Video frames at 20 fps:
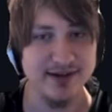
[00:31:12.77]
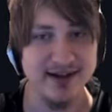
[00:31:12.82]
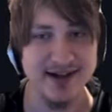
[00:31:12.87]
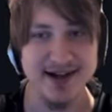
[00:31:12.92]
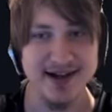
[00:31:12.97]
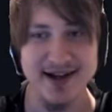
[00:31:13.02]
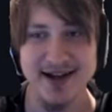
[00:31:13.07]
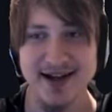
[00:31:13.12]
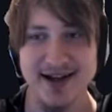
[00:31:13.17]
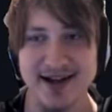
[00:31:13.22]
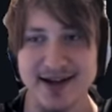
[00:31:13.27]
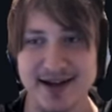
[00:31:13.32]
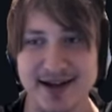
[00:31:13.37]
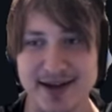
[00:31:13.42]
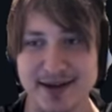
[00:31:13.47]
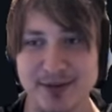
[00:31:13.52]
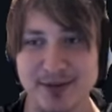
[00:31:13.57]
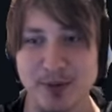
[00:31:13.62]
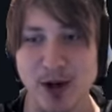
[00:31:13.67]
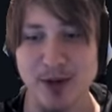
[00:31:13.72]
like
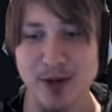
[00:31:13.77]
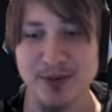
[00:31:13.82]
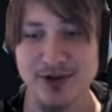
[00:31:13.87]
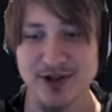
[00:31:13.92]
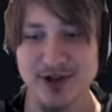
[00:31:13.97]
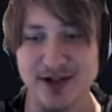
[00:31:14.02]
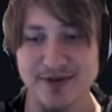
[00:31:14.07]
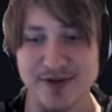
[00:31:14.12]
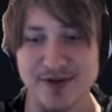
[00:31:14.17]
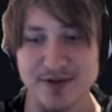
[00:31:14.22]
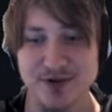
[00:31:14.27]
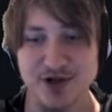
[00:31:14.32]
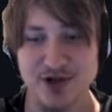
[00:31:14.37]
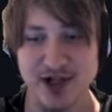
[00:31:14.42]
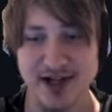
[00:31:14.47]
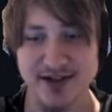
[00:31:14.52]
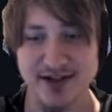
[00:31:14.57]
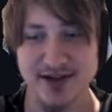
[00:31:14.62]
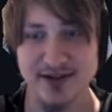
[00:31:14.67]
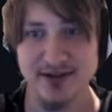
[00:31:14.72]
it's popular. I've never
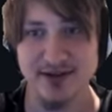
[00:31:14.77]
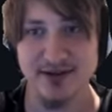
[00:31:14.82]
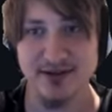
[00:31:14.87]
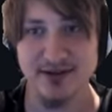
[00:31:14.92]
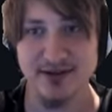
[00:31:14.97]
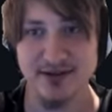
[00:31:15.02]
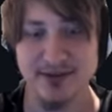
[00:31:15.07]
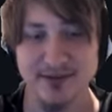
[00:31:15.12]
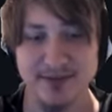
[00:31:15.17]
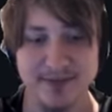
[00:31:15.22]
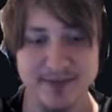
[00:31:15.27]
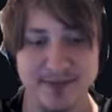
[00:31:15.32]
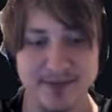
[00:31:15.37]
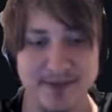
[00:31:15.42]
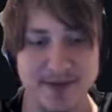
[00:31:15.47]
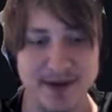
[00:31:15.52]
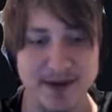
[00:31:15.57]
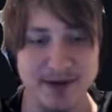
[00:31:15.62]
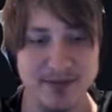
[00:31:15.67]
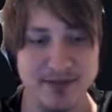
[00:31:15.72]
tried this.
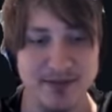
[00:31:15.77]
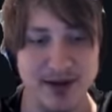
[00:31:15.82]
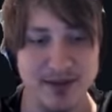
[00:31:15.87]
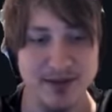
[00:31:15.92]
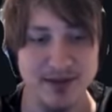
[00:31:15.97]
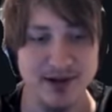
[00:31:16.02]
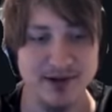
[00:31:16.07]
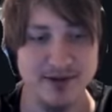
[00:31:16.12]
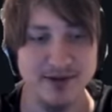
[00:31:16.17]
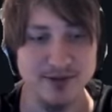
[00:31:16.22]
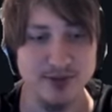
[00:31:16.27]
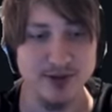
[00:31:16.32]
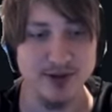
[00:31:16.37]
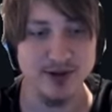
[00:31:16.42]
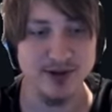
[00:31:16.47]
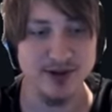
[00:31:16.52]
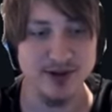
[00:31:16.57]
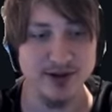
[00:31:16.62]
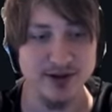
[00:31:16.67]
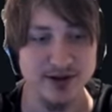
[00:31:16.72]
Maybe it's
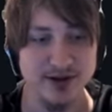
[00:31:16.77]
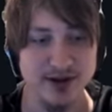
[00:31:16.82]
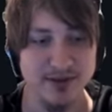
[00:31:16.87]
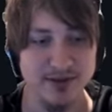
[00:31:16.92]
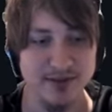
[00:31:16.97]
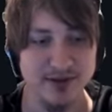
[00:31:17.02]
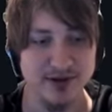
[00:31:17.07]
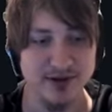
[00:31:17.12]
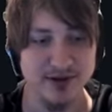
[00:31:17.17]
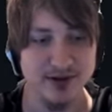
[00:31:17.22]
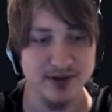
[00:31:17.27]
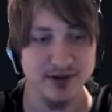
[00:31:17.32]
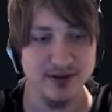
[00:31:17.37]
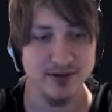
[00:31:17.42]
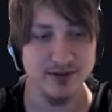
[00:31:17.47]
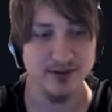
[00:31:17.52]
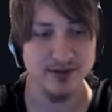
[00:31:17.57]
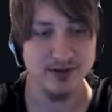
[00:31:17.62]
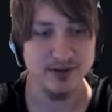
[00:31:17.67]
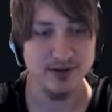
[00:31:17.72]
really good and I'm missing
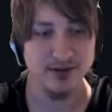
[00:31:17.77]
out.